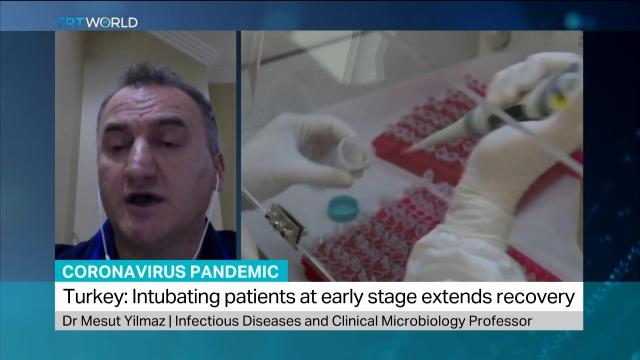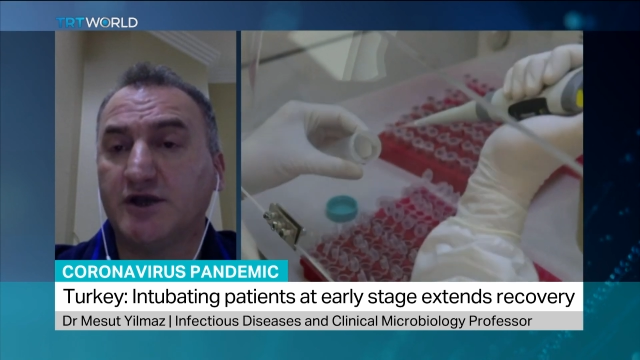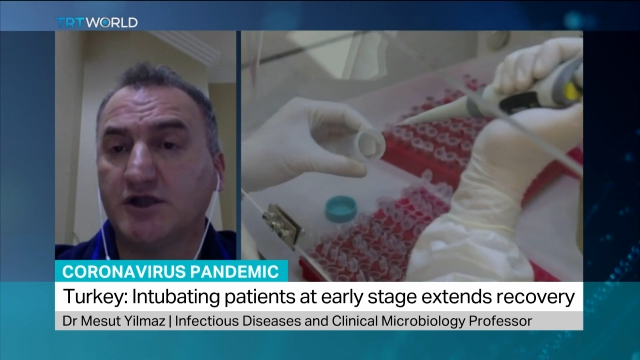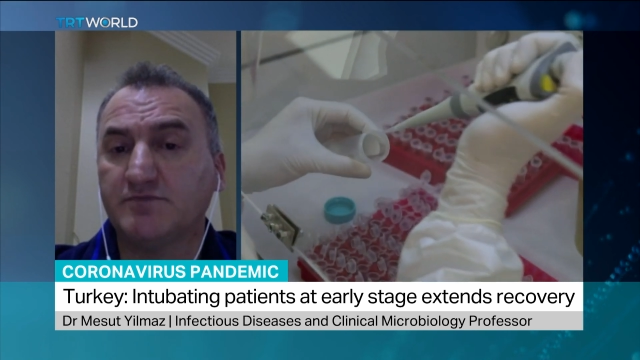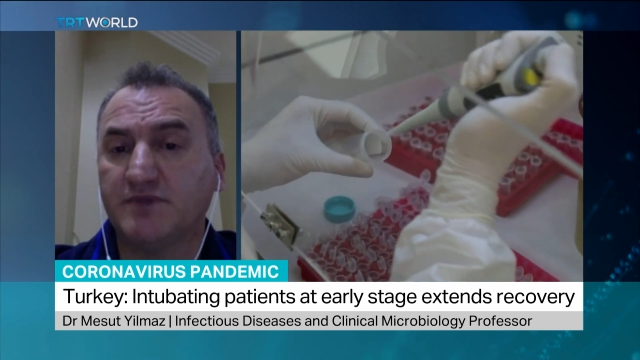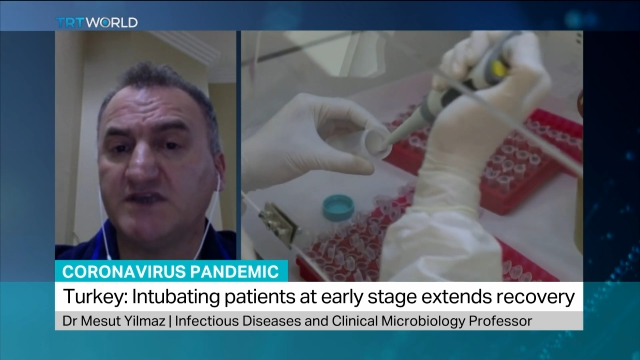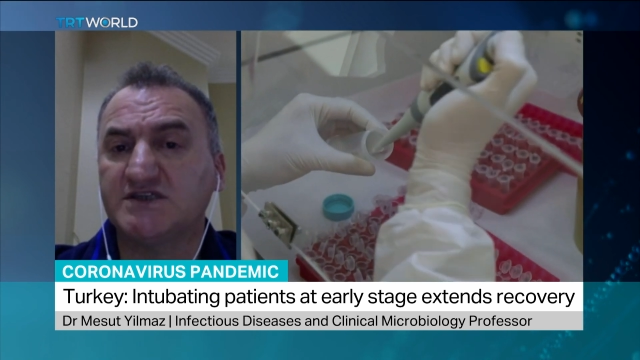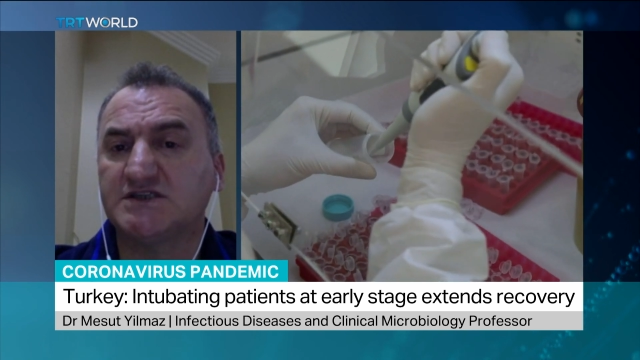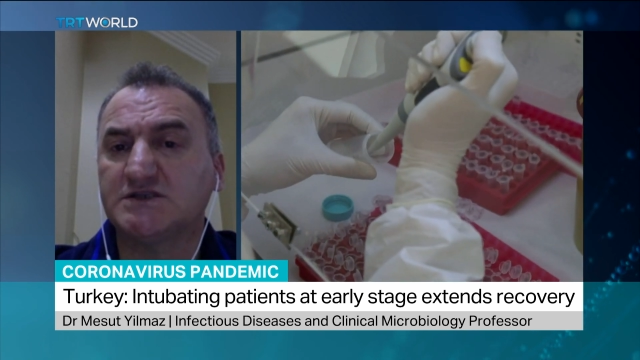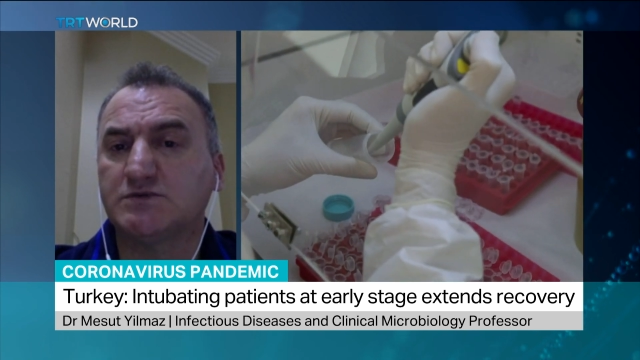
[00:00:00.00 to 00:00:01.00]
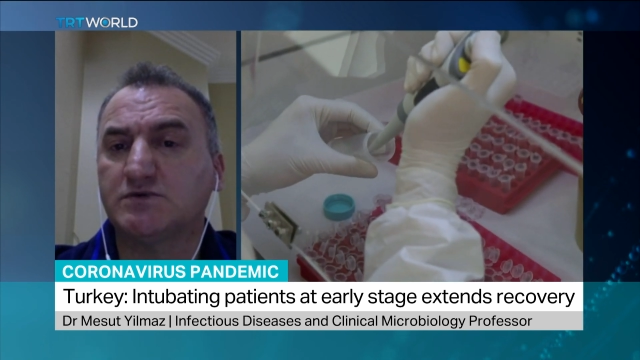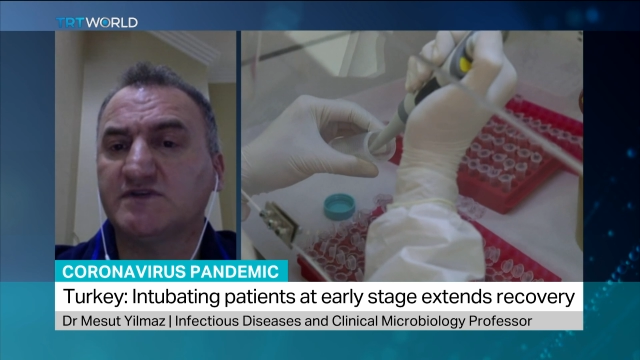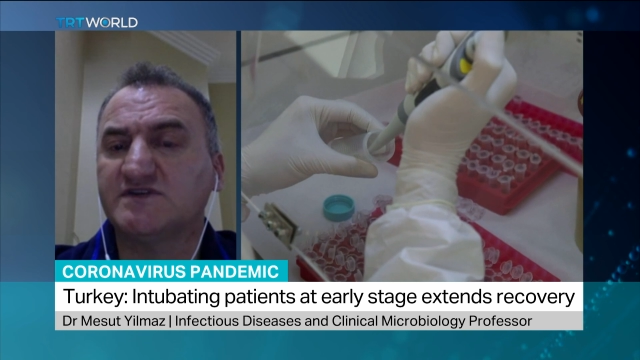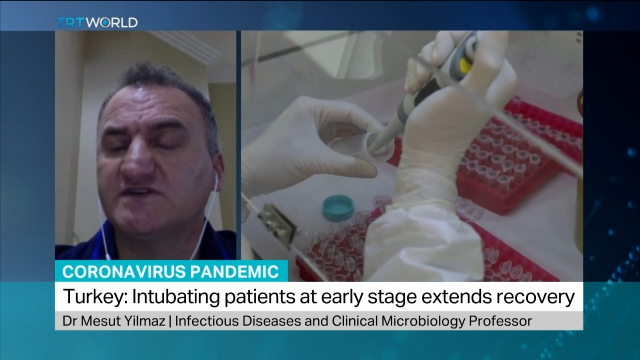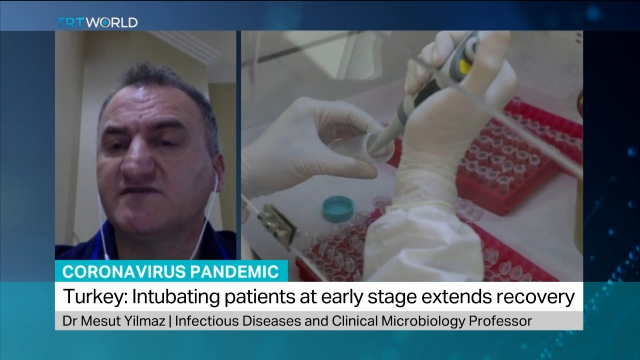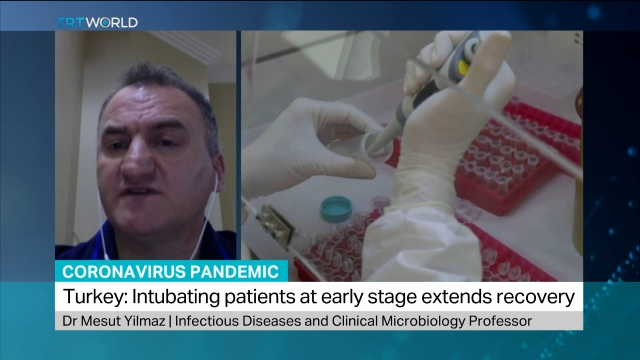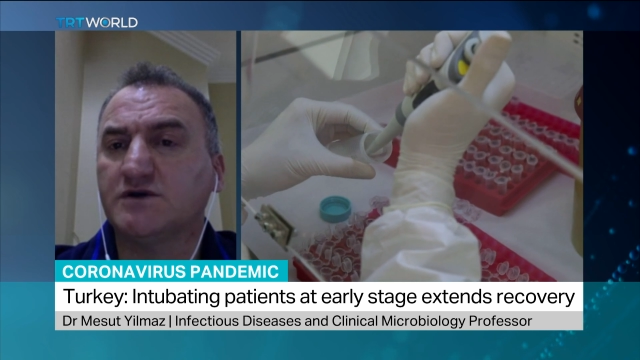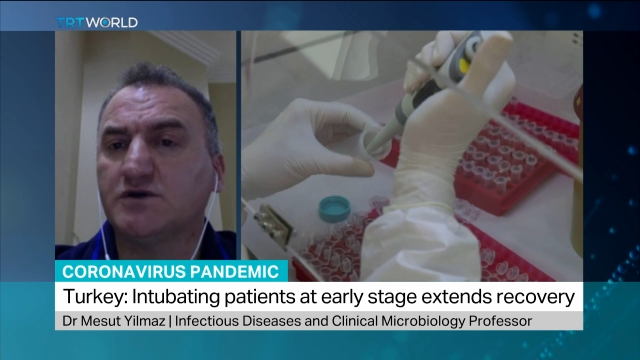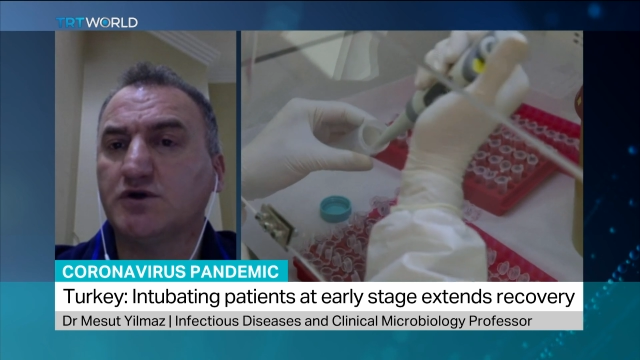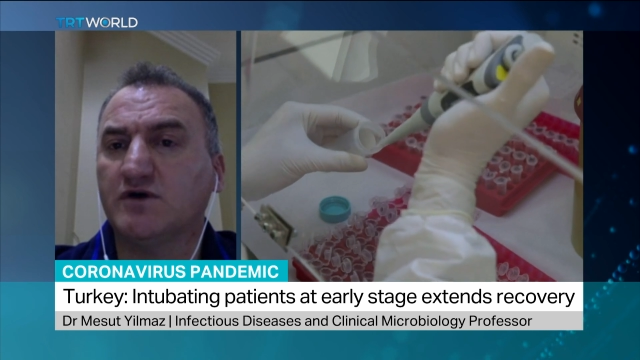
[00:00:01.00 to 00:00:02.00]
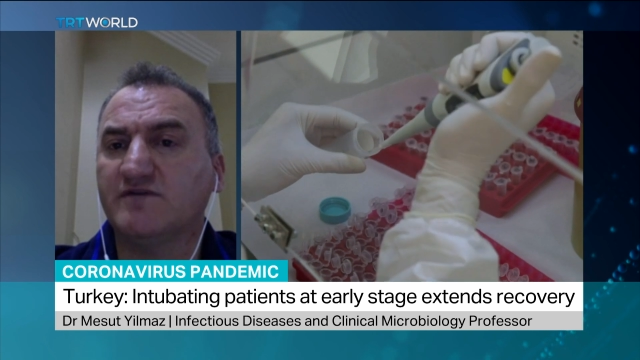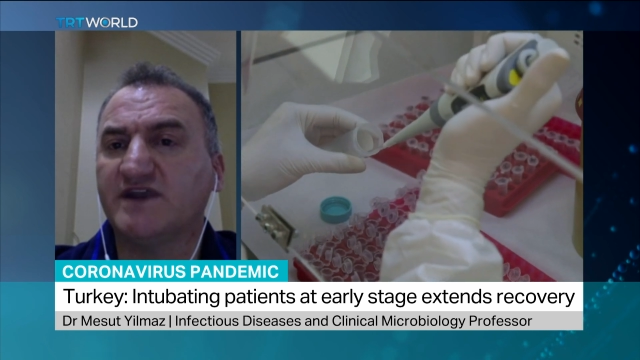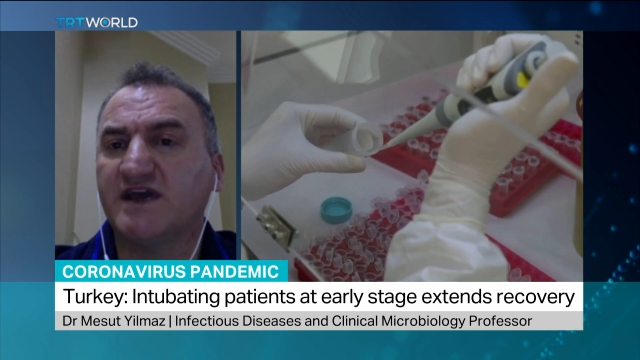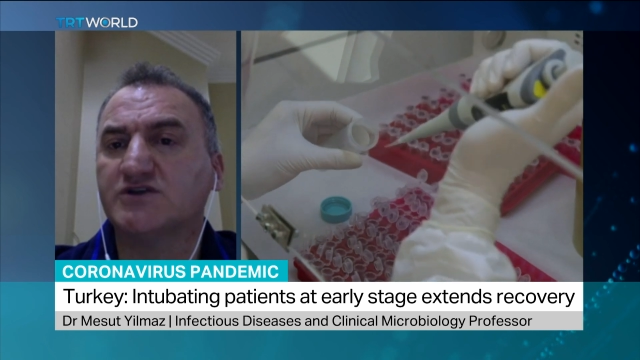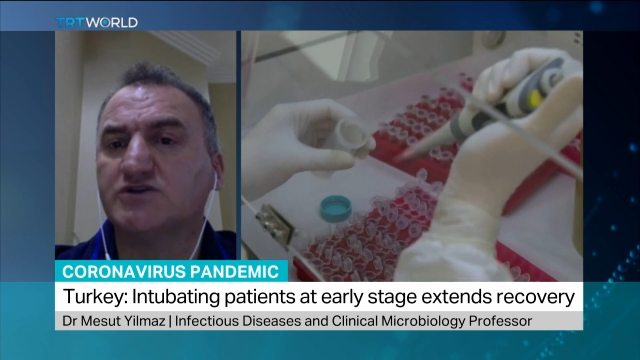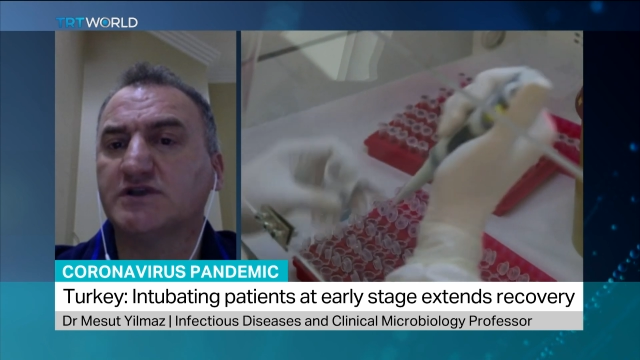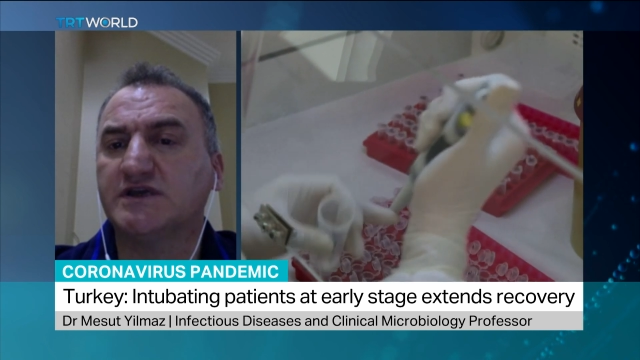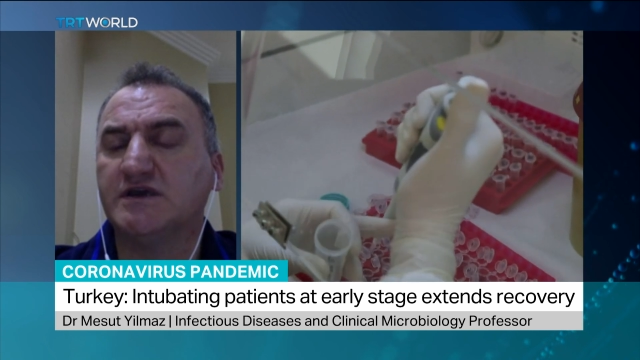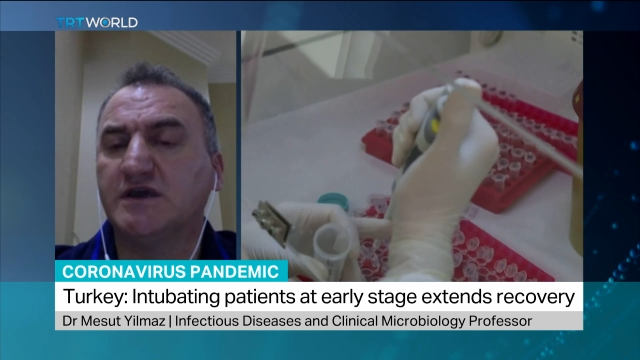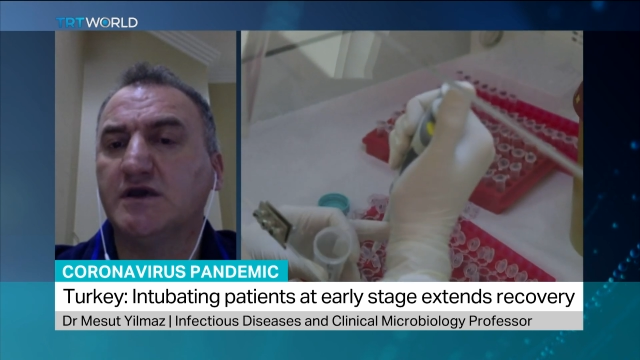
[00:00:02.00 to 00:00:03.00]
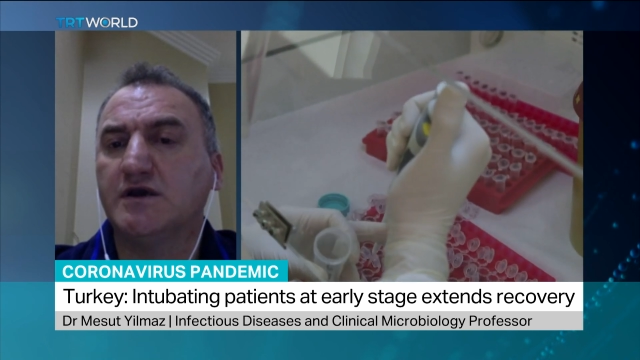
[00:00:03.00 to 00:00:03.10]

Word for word: adult patients with severe COVID, actually,